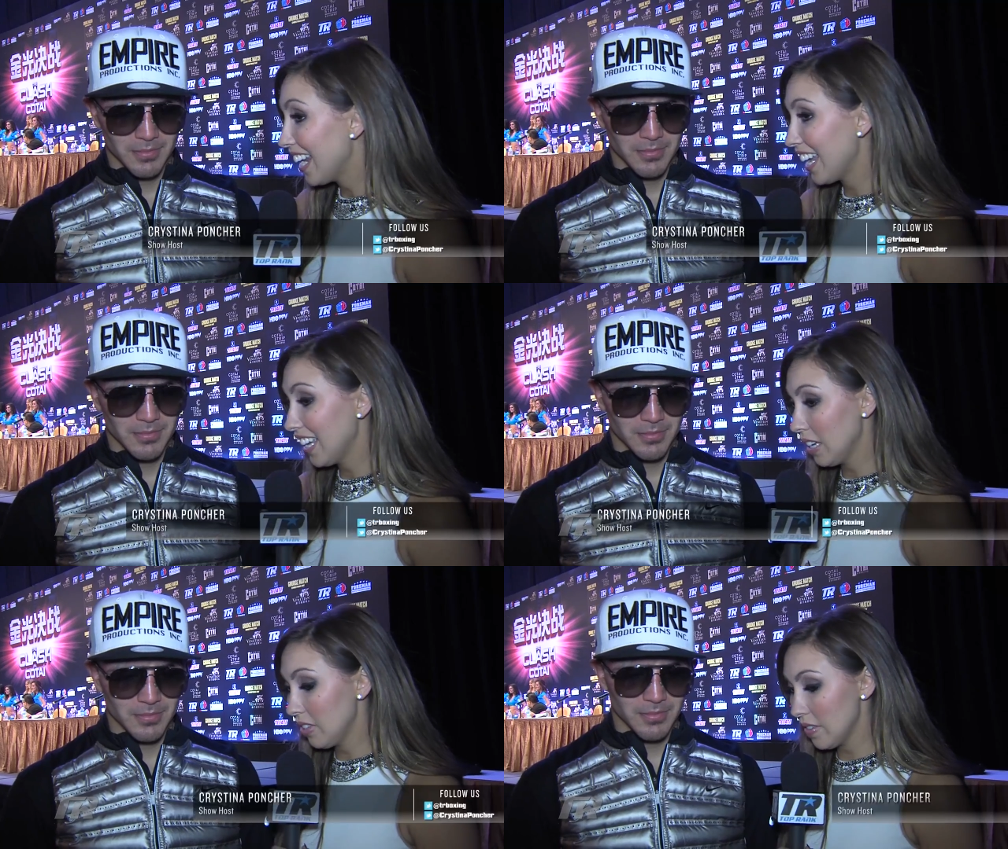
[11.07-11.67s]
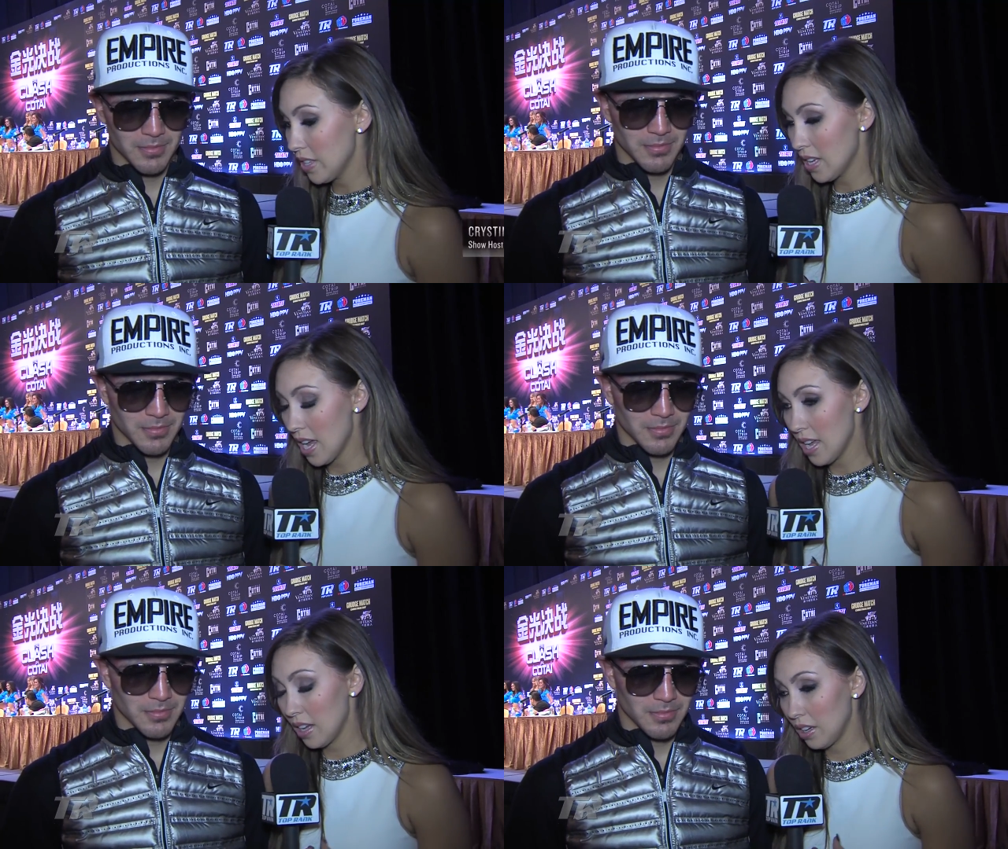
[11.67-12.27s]
Speaker 1: and I gave it everything
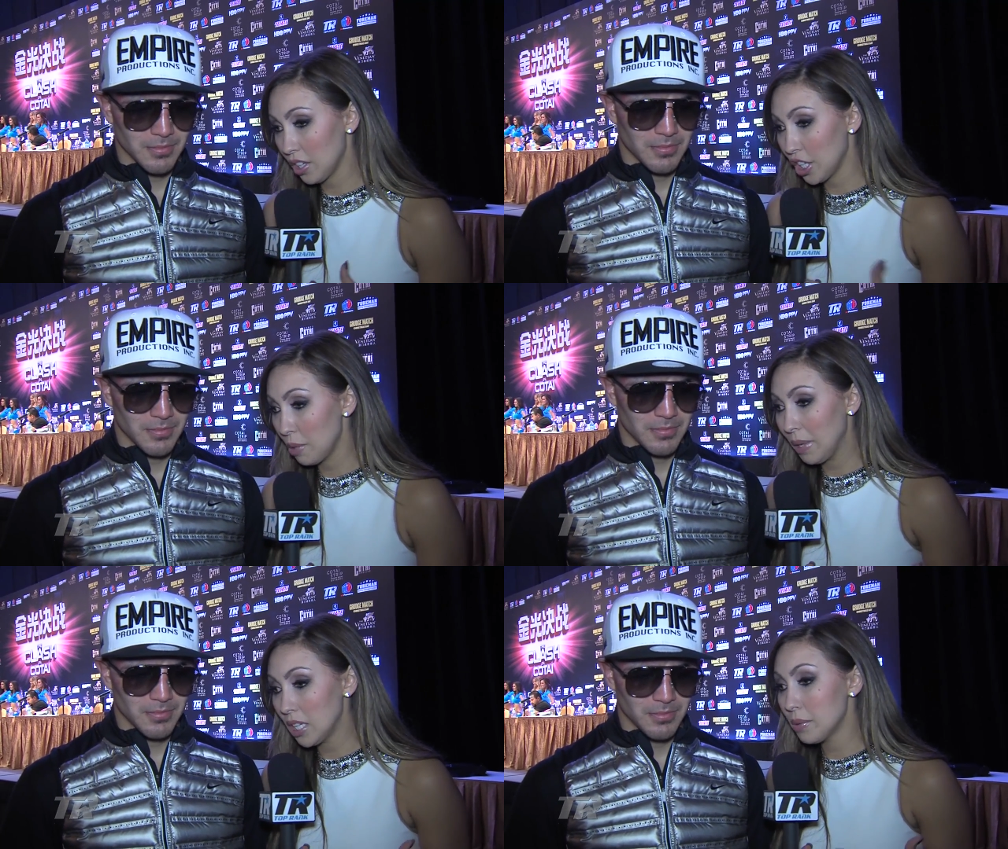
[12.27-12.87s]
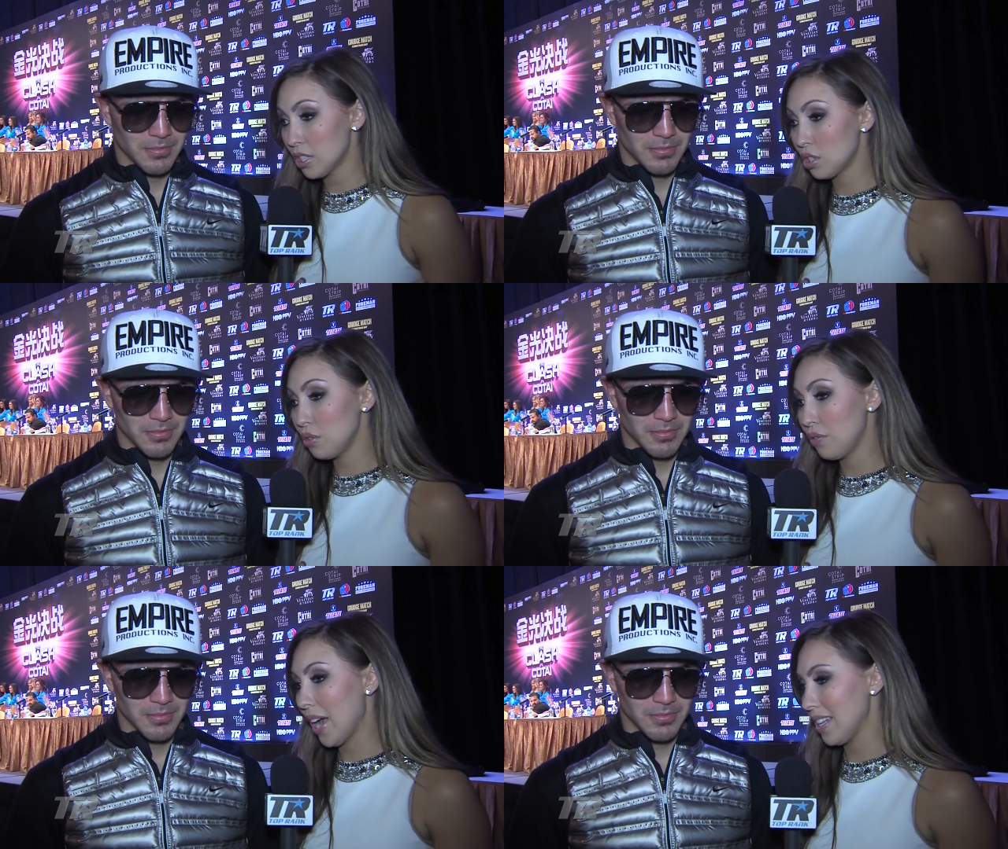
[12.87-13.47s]
I could, but he was
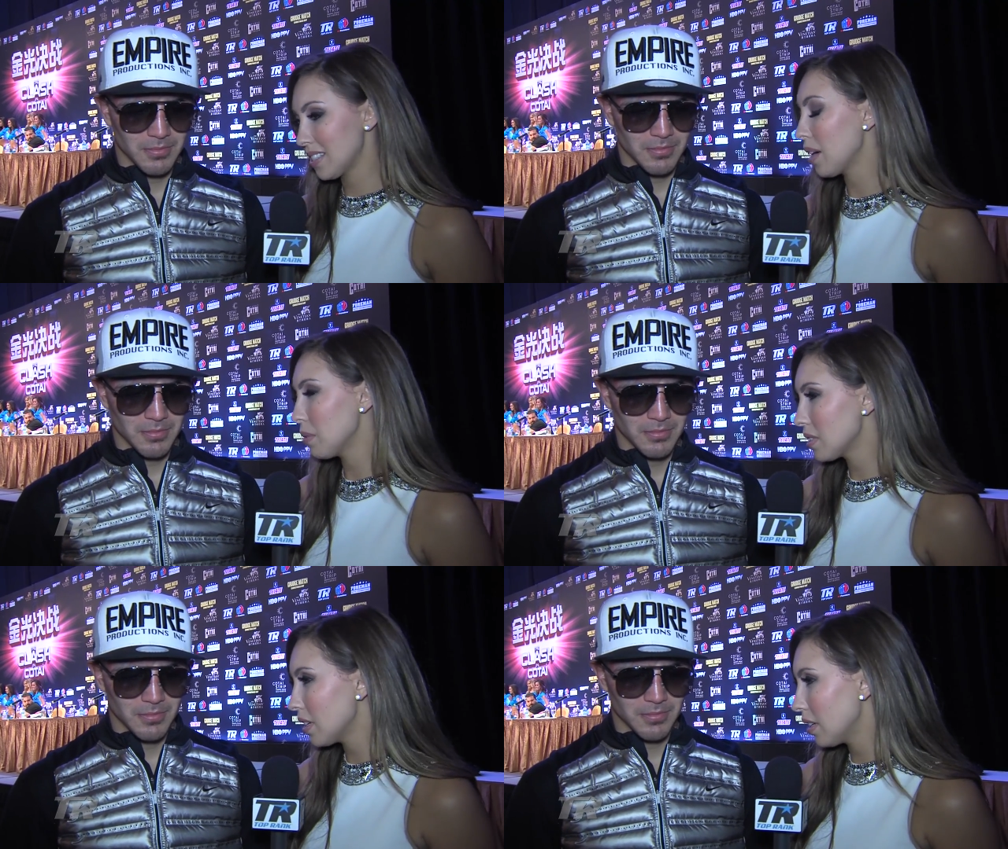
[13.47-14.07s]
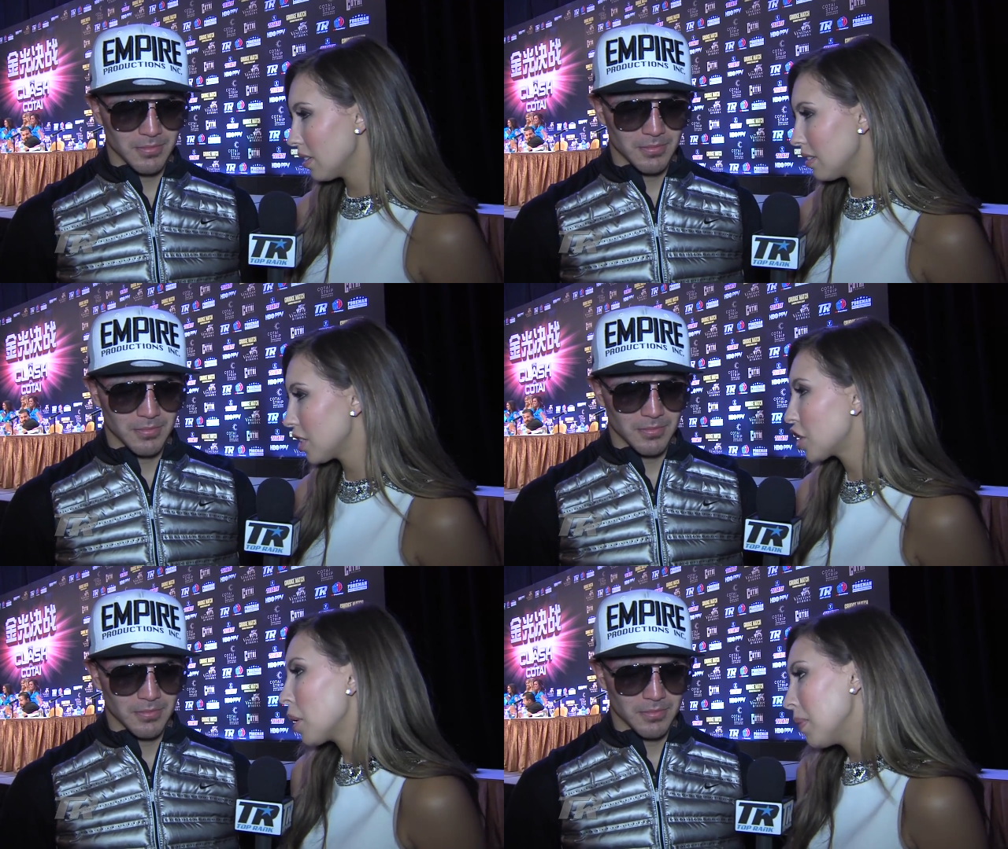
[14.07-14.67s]
too fast. That was the
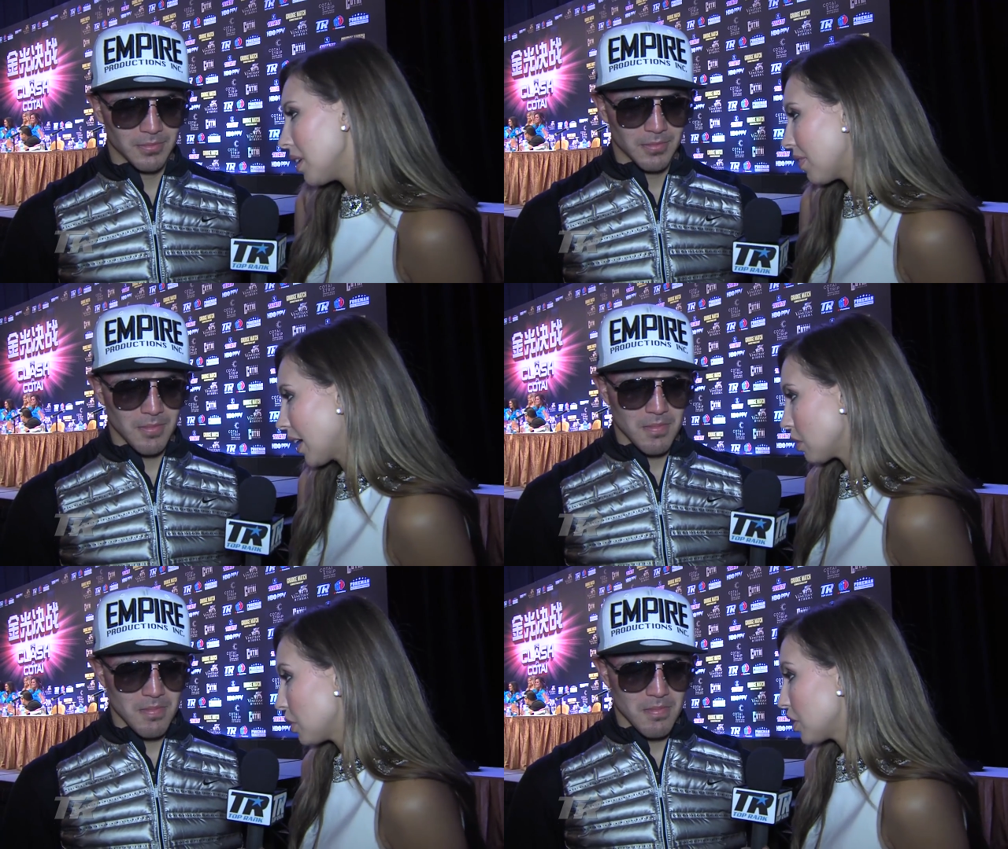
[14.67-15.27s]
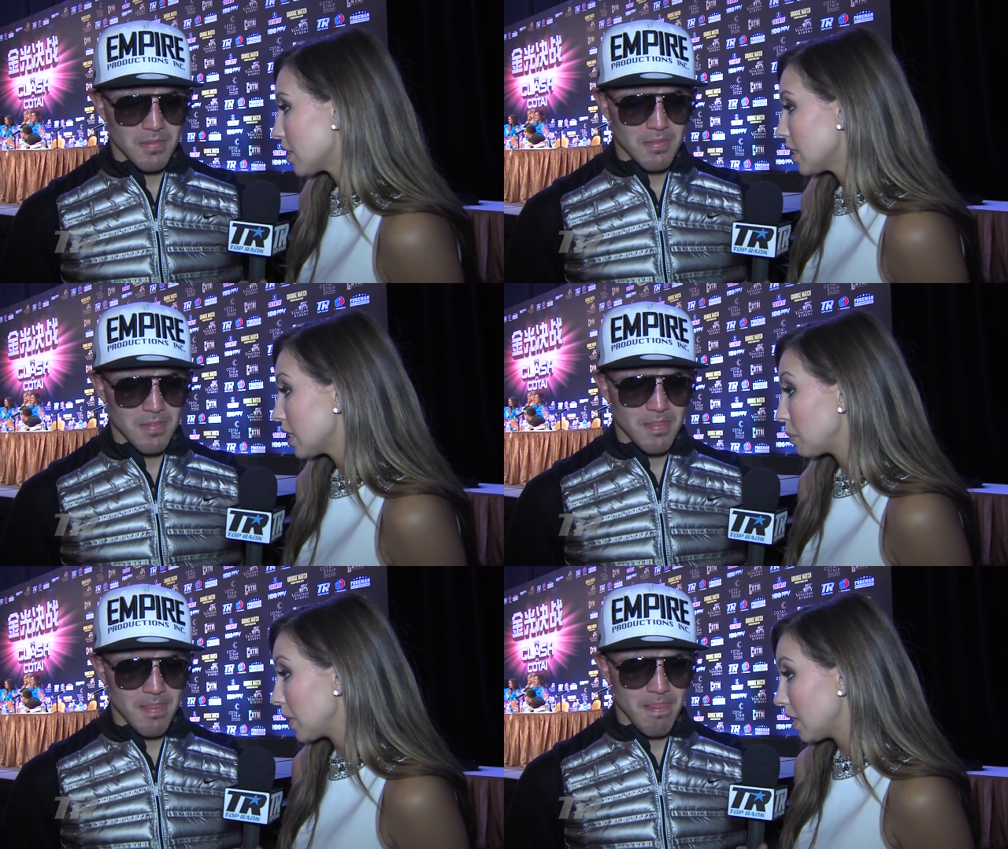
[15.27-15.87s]
determining factor, was just
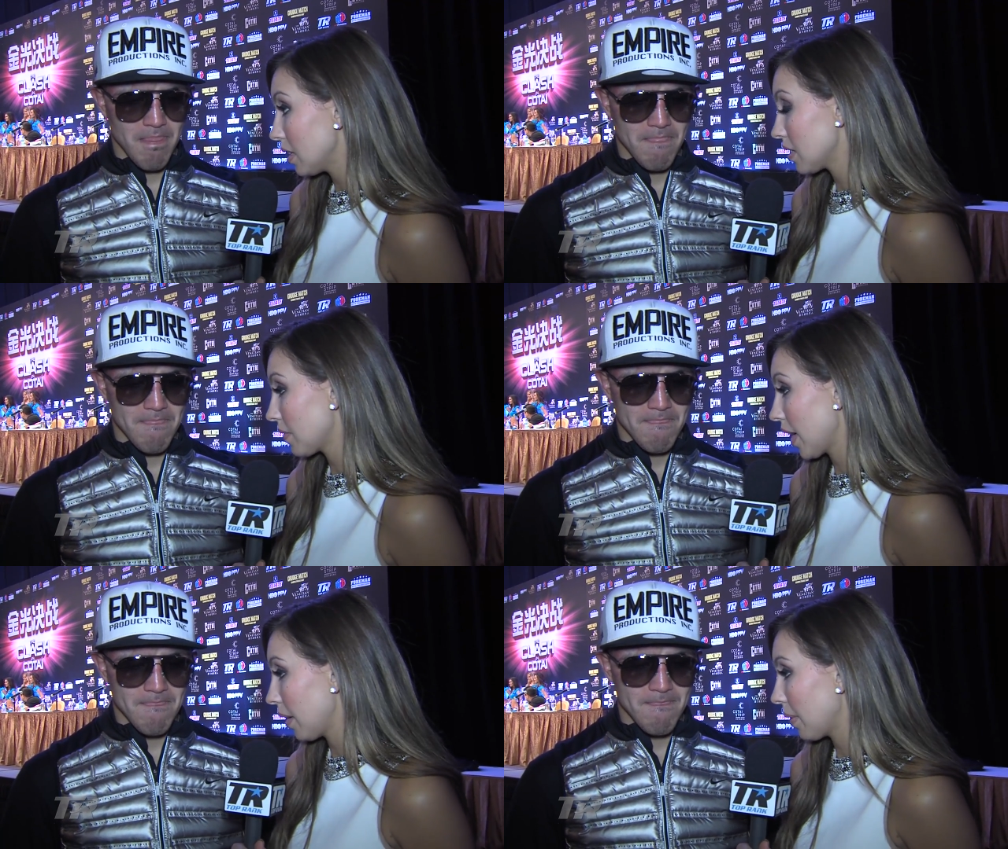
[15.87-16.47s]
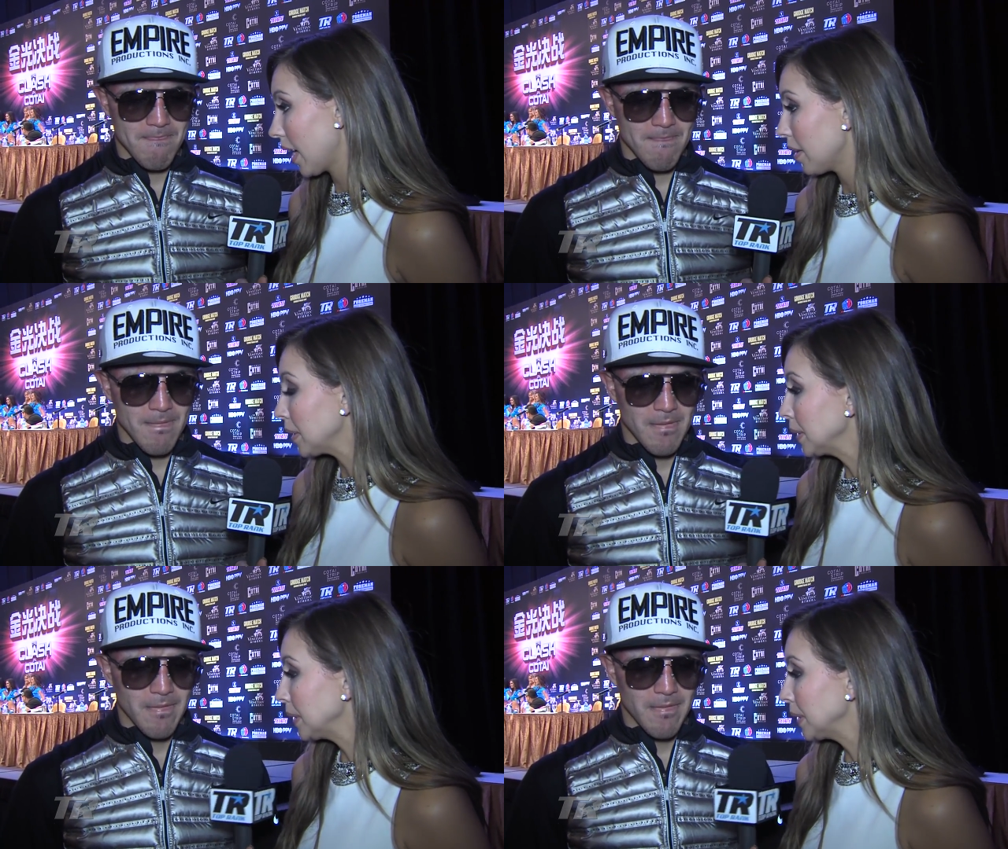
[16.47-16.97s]
his speed in this fight, right?